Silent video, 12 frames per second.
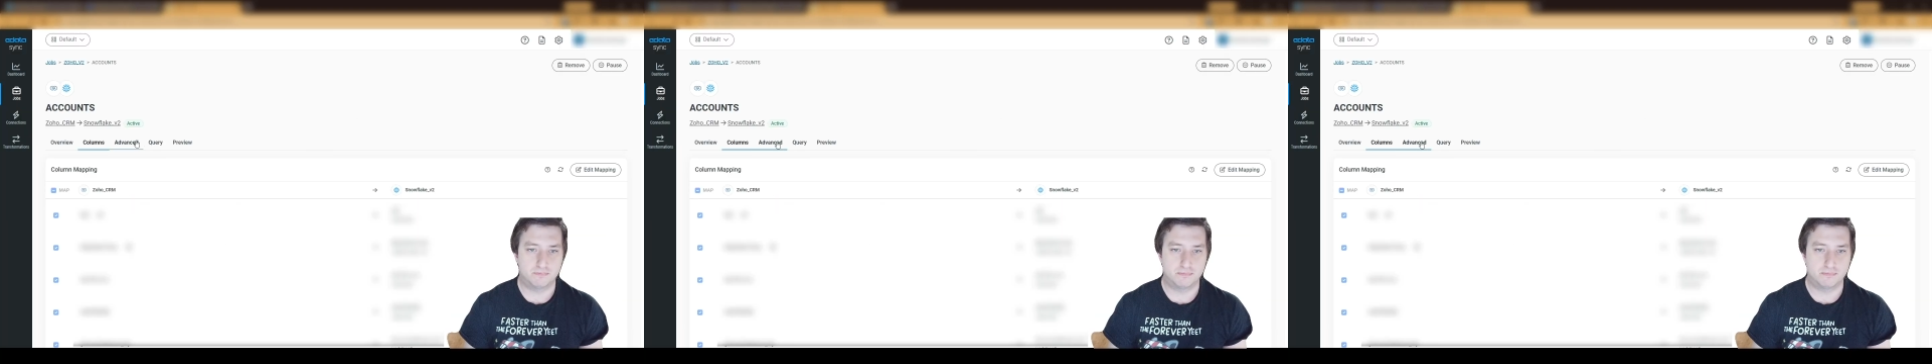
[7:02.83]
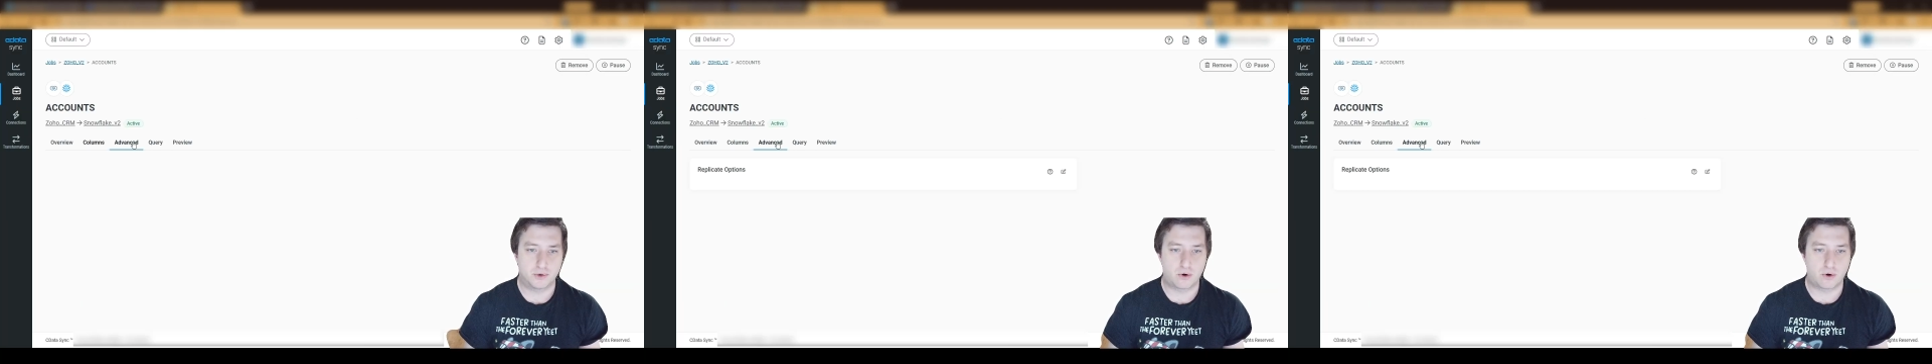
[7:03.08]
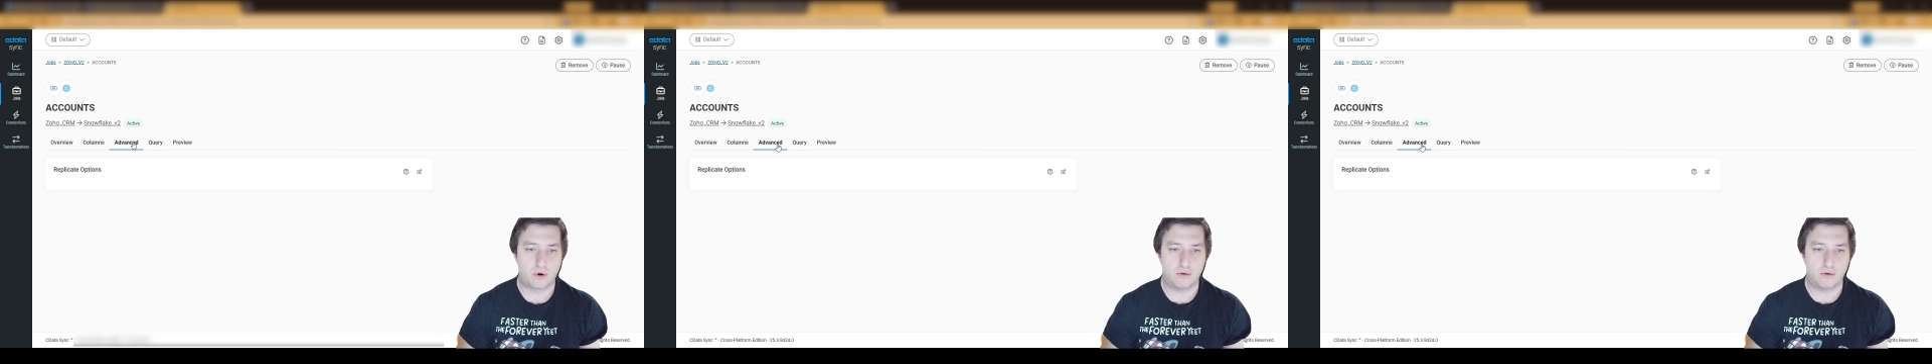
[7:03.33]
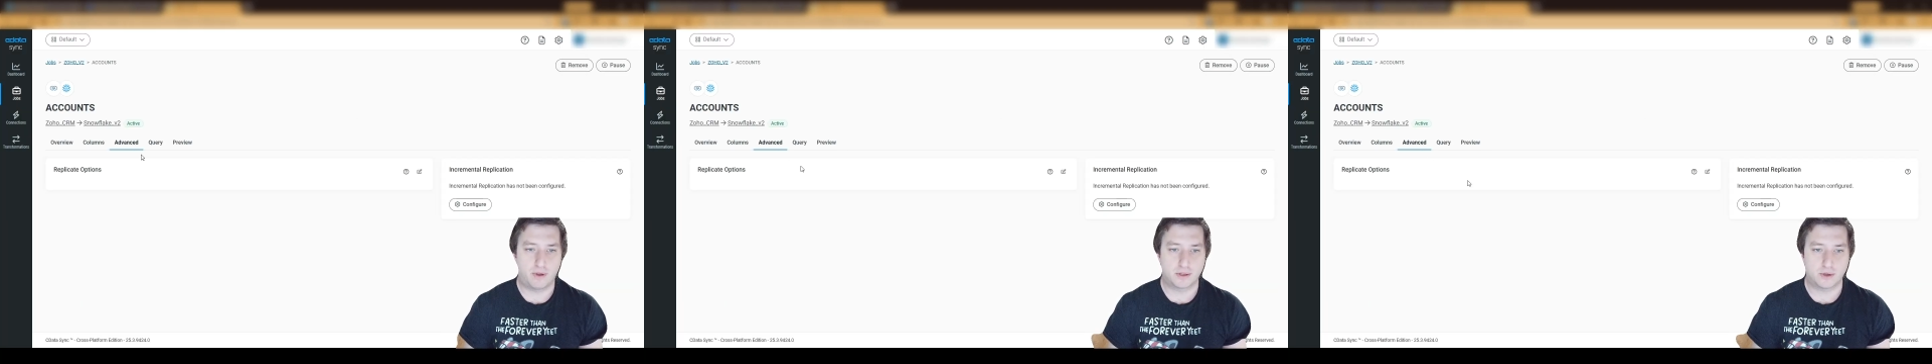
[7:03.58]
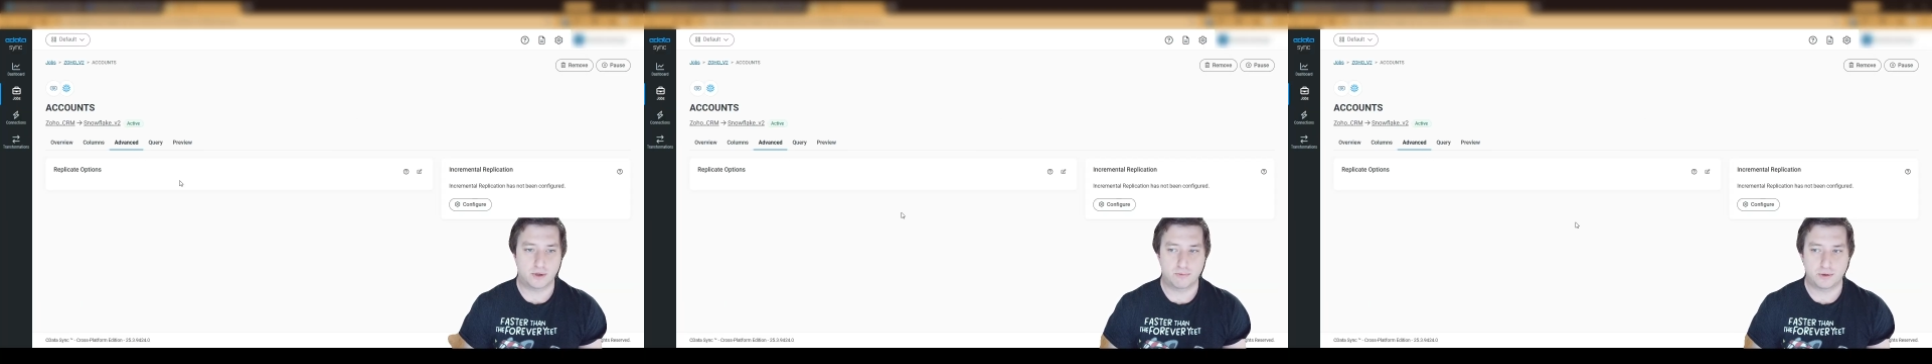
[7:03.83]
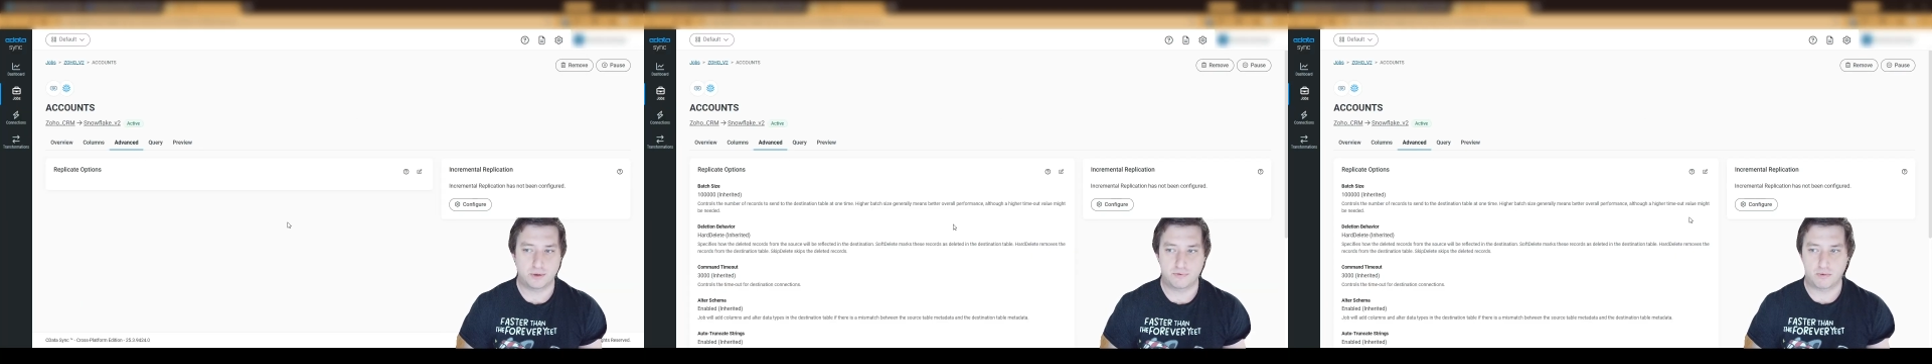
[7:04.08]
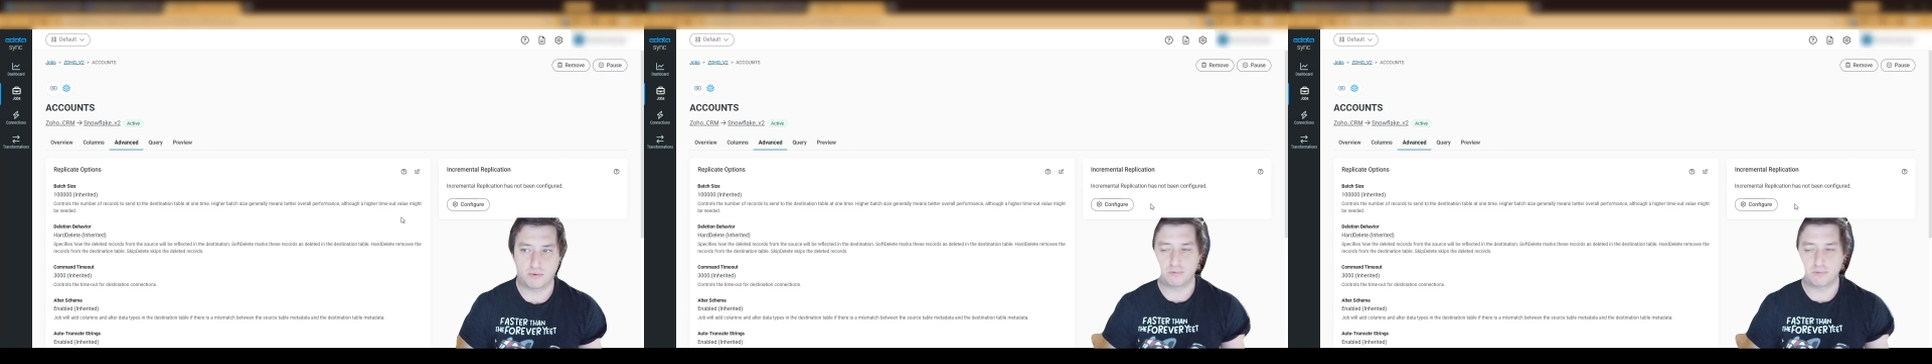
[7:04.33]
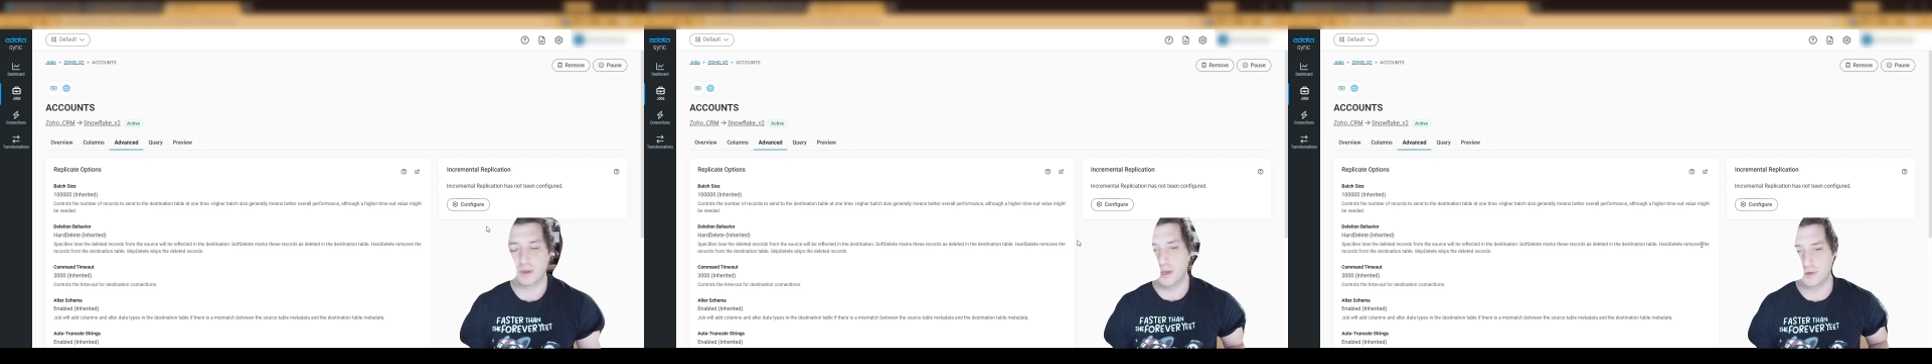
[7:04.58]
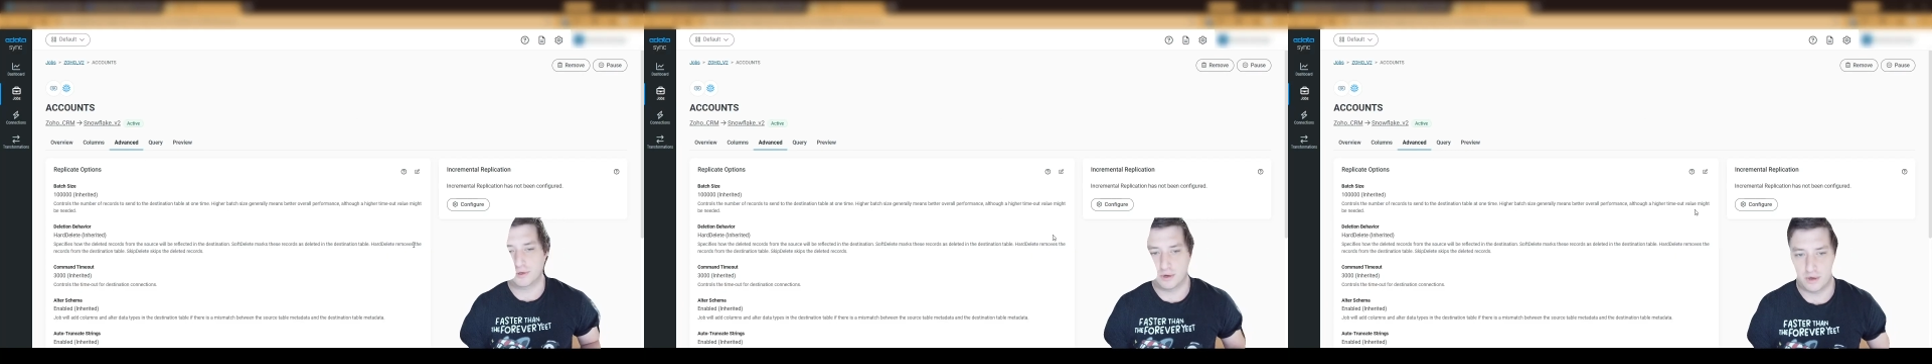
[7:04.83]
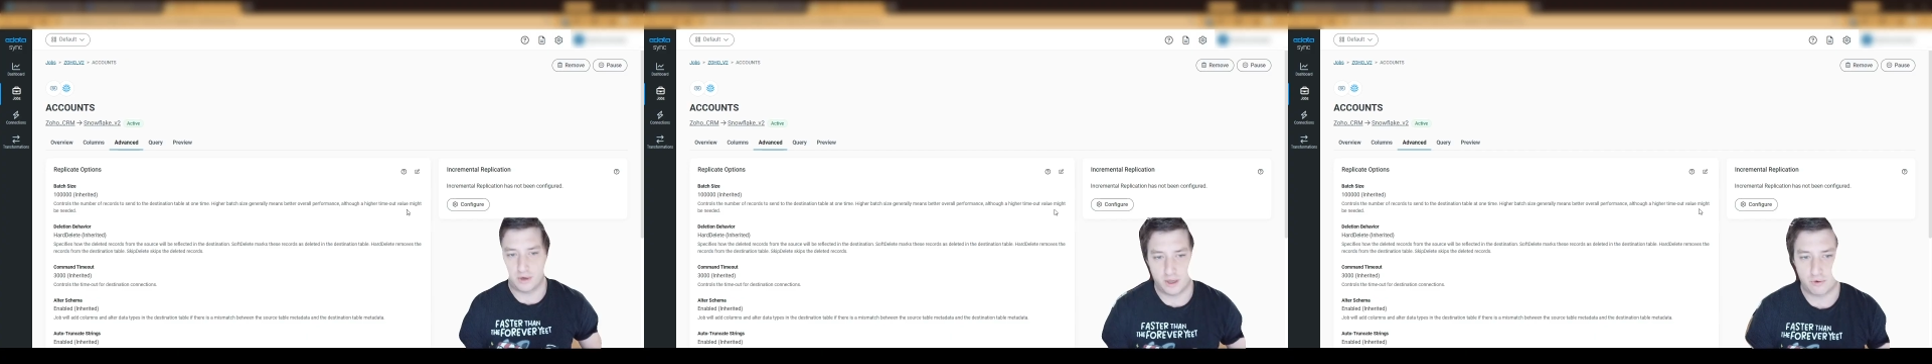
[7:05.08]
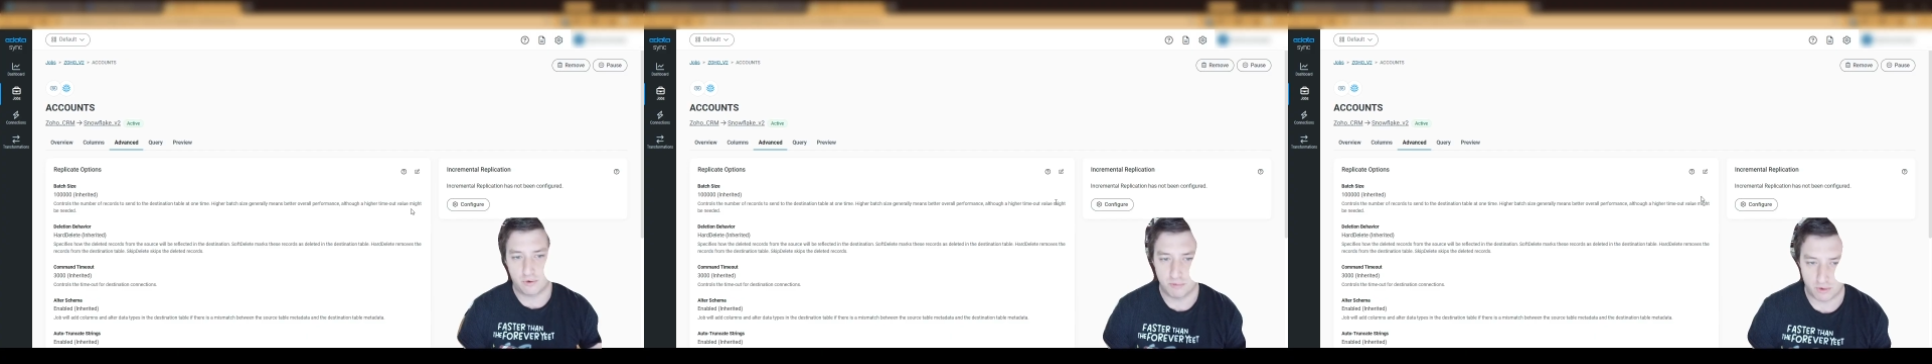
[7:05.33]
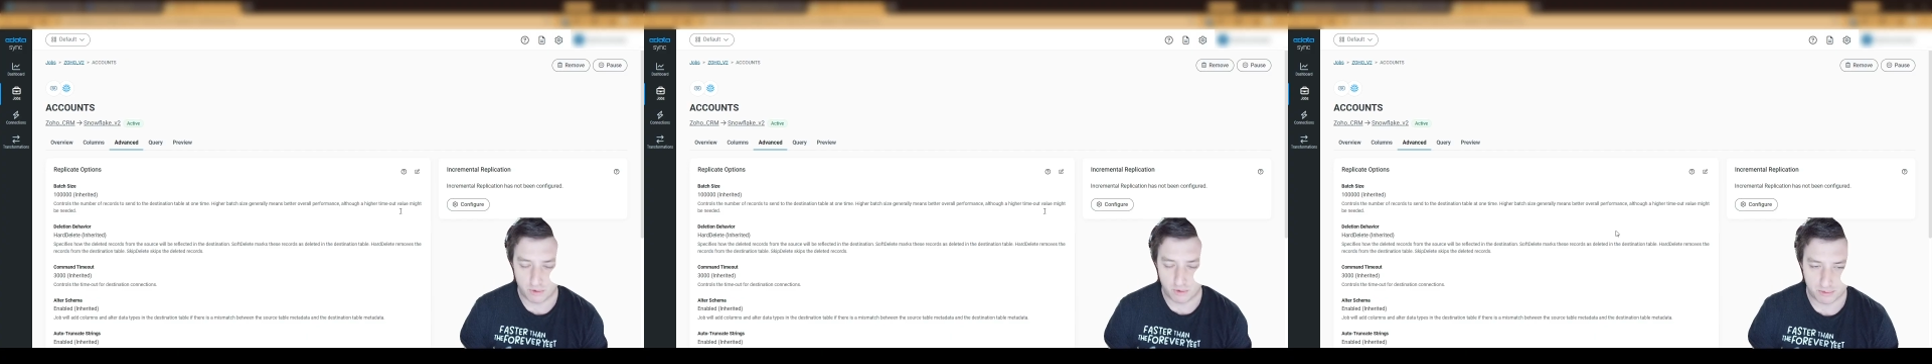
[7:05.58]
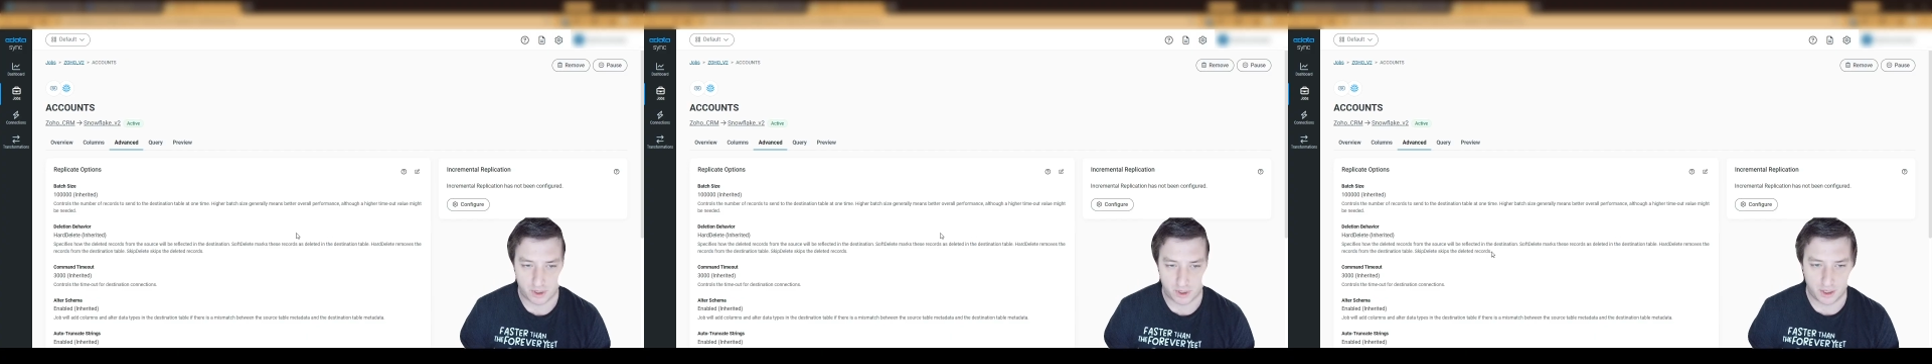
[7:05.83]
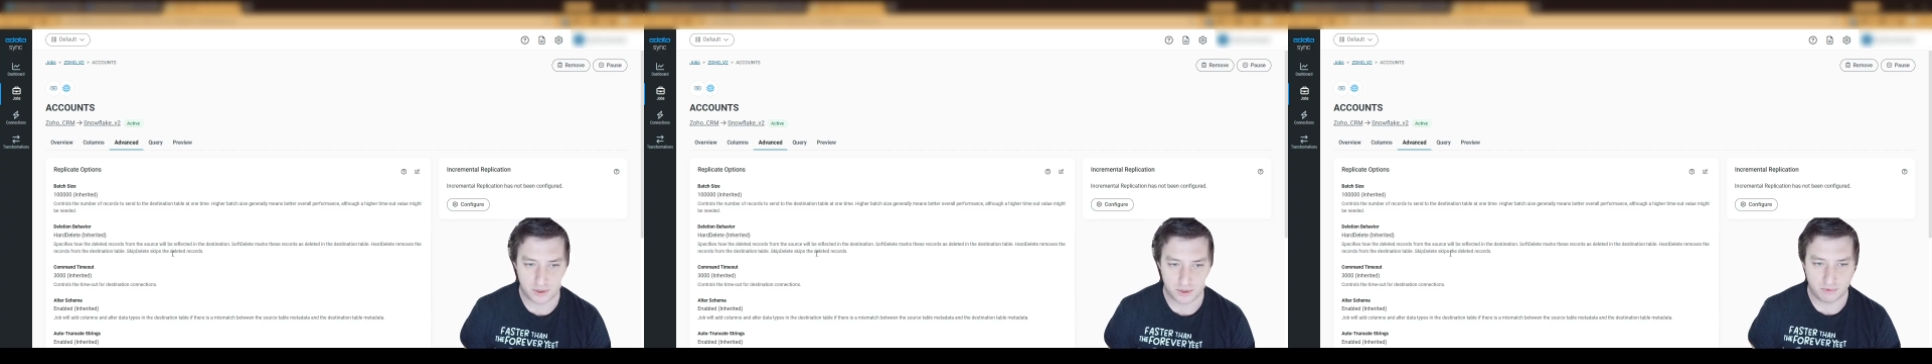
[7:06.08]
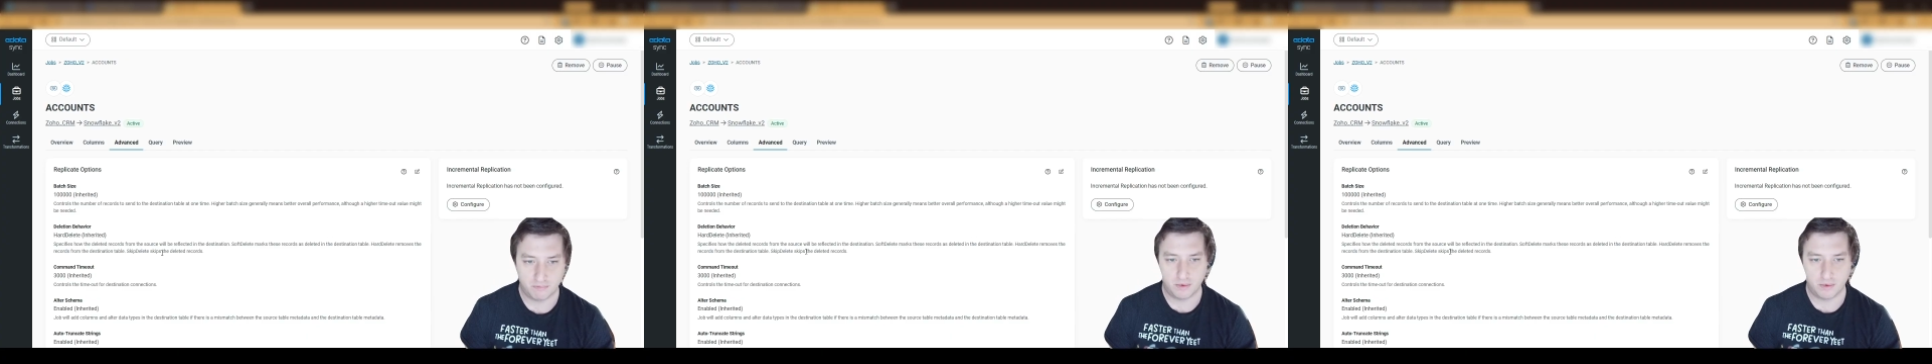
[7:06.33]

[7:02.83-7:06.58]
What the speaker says: There are advanced options for replication and incremental replication.